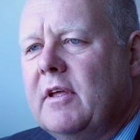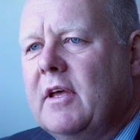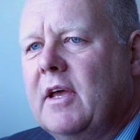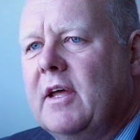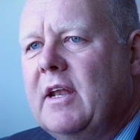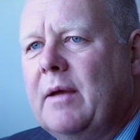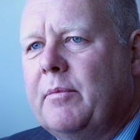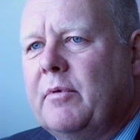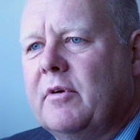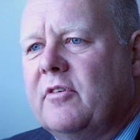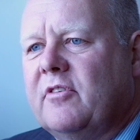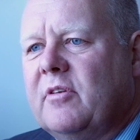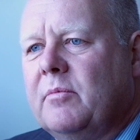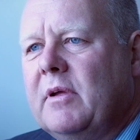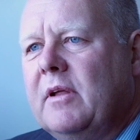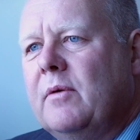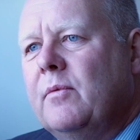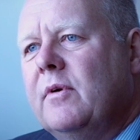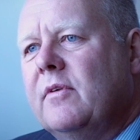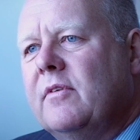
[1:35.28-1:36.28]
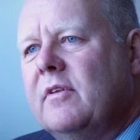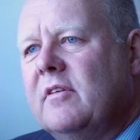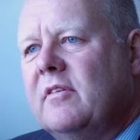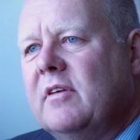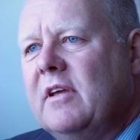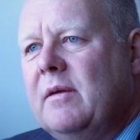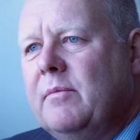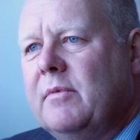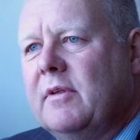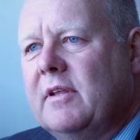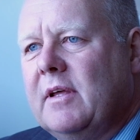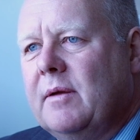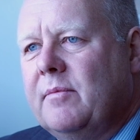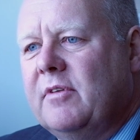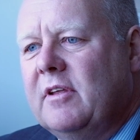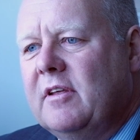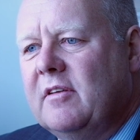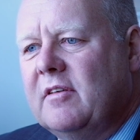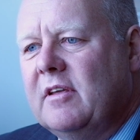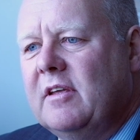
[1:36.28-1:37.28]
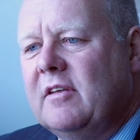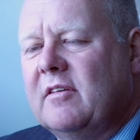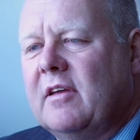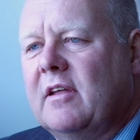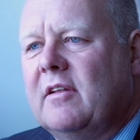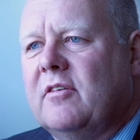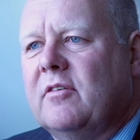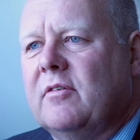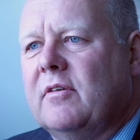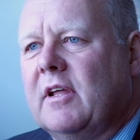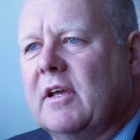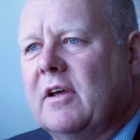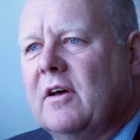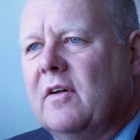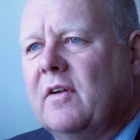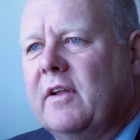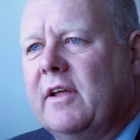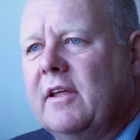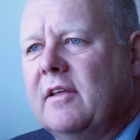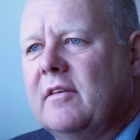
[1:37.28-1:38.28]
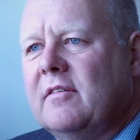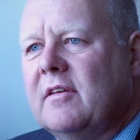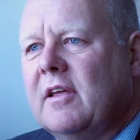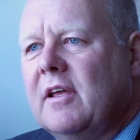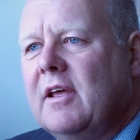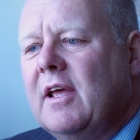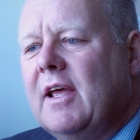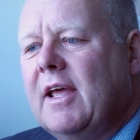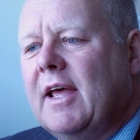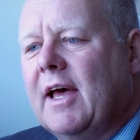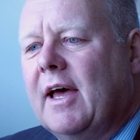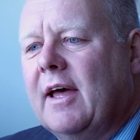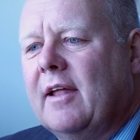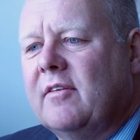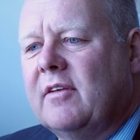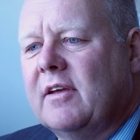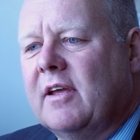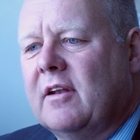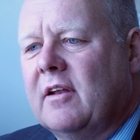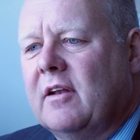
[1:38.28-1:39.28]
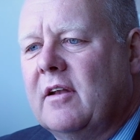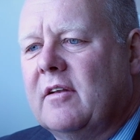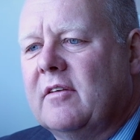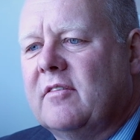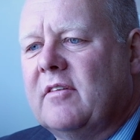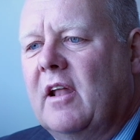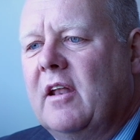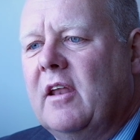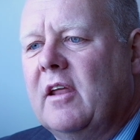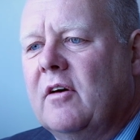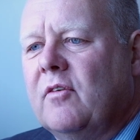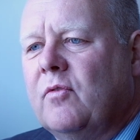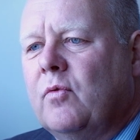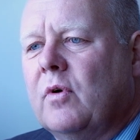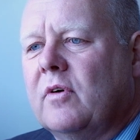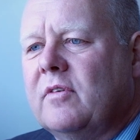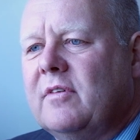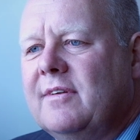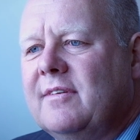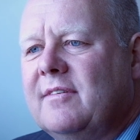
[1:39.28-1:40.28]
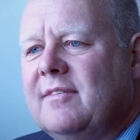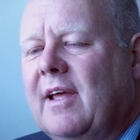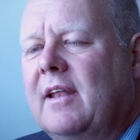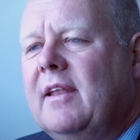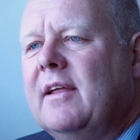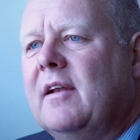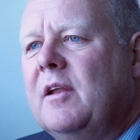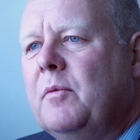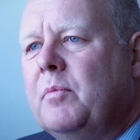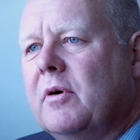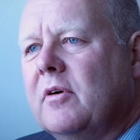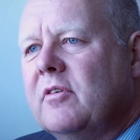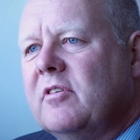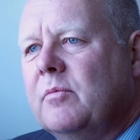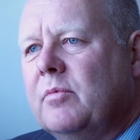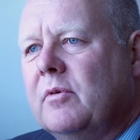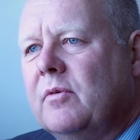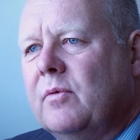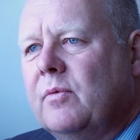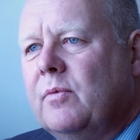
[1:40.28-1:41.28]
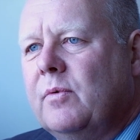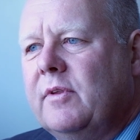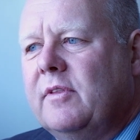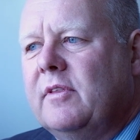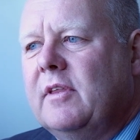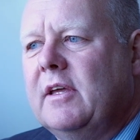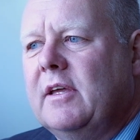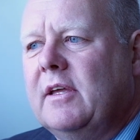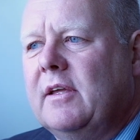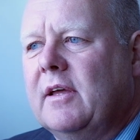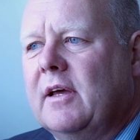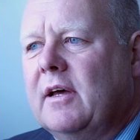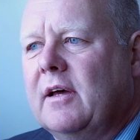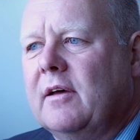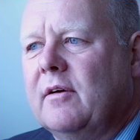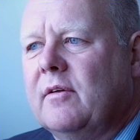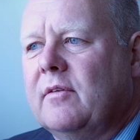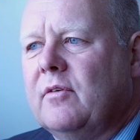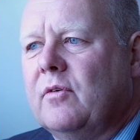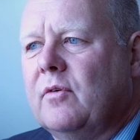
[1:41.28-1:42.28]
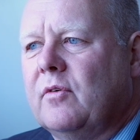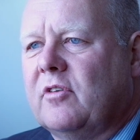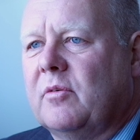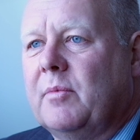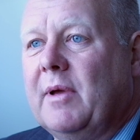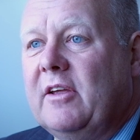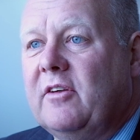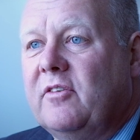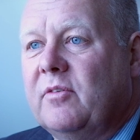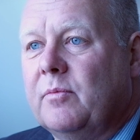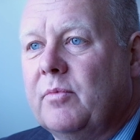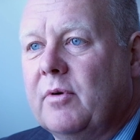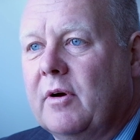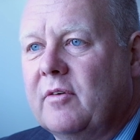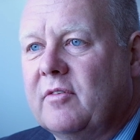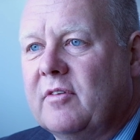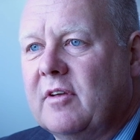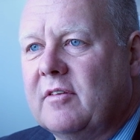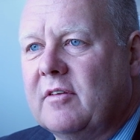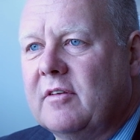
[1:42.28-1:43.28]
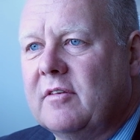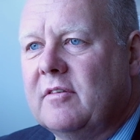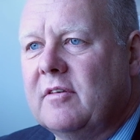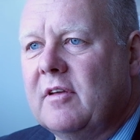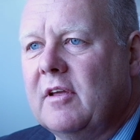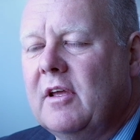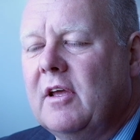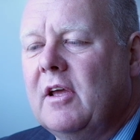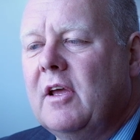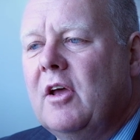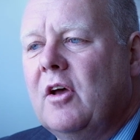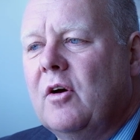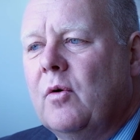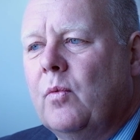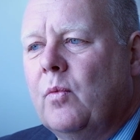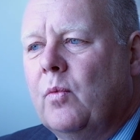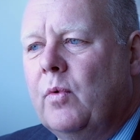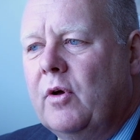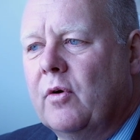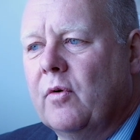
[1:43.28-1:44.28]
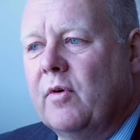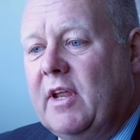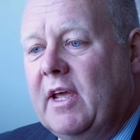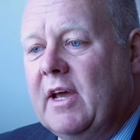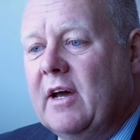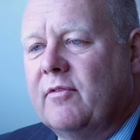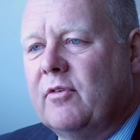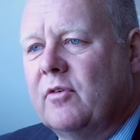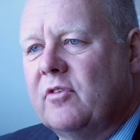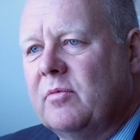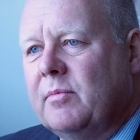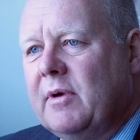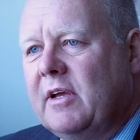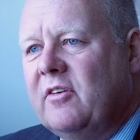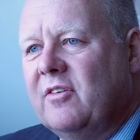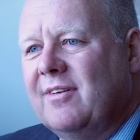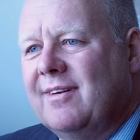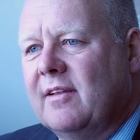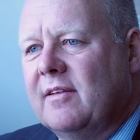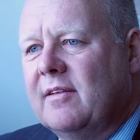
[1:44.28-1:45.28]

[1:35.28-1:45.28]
enabled us to meet with the team at the MTC Centre and the colleagues and to get an understanding of what is technically possible with the automation processes. We already have automation